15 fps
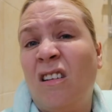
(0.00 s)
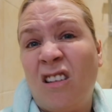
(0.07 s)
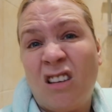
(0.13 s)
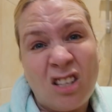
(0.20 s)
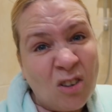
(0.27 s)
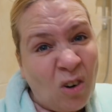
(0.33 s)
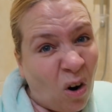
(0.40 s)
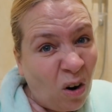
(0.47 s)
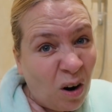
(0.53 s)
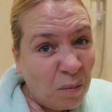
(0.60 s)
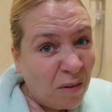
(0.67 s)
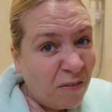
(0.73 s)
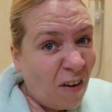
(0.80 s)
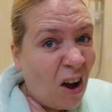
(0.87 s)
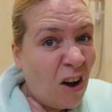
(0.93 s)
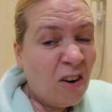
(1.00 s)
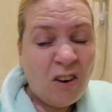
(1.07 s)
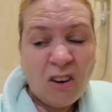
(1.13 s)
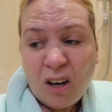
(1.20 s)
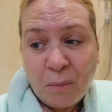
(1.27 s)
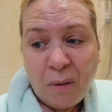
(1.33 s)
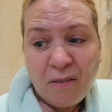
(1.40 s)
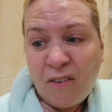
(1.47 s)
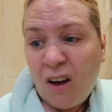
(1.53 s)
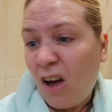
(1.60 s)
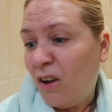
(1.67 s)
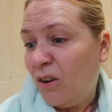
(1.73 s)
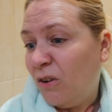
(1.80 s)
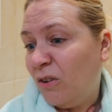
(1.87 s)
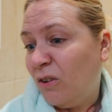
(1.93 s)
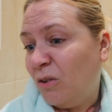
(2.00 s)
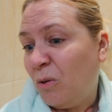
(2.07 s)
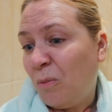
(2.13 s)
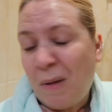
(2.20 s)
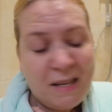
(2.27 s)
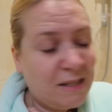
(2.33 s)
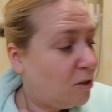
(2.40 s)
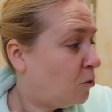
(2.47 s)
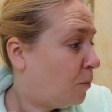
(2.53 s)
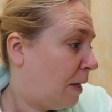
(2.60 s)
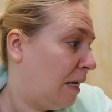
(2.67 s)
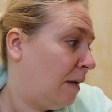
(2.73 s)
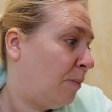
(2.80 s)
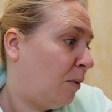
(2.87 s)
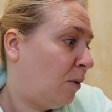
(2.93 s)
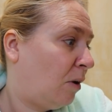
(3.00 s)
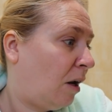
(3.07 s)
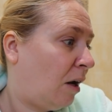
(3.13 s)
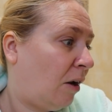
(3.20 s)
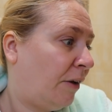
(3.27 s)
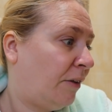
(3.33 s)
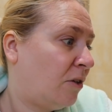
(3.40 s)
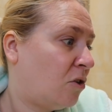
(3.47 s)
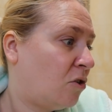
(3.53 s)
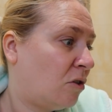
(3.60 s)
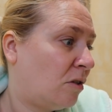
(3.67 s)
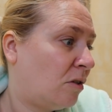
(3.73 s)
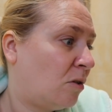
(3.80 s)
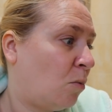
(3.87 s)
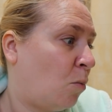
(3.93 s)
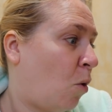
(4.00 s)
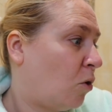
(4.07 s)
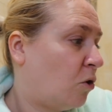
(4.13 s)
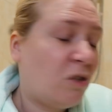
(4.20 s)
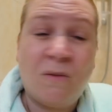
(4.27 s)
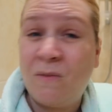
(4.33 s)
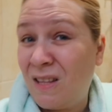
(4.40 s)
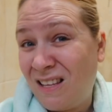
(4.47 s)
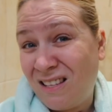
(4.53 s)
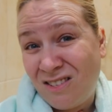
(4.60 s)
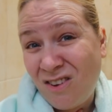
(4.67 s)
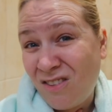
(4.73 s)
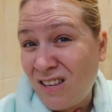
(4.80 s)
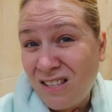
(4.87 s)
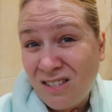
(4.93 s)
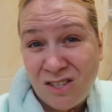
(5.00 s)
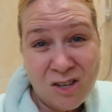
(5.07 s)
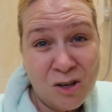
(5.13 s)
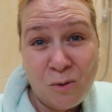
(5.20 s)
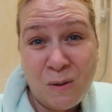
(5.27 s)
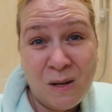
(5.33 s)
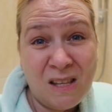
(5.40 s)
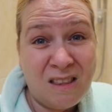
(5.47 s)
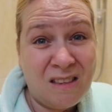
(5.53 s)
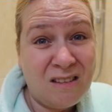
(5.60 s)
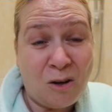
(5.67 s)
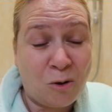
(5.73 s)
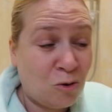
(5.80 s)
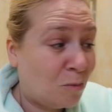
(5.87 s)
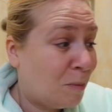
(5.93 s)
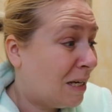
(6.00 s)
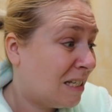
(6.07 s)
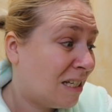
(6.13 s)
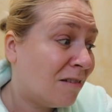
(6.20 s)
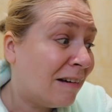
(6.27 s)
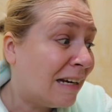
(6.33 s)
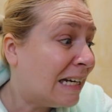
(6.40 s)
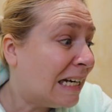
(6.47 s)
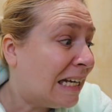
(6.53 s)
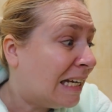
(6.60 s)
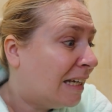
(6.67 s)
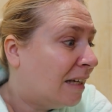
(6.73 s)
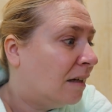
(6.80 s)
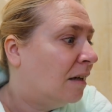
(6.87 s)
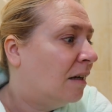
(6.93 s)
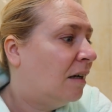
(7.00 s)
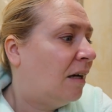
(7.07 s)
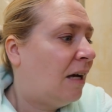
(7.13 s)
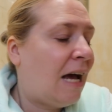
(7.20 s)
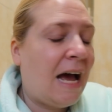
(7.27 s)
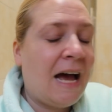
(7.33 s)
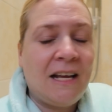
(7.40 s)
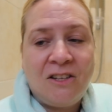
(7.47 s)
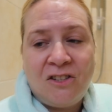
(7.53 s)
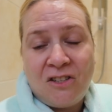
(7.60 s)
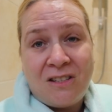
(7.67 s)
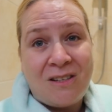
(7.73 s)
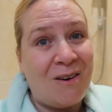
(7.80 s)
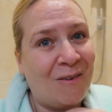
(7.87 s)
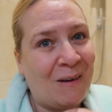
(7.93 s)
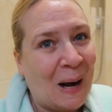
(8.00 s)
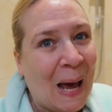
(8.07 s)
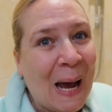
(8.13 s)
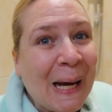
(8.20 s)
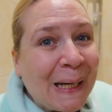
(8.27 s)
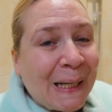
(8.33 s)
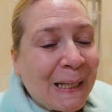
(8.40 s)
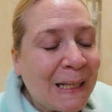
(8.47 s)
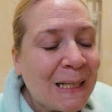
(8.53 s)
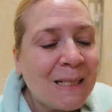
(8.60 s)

scroll on my phone, look at my phone, or message people. I like to just watch something that's nothing to do with social media, really, and just relax.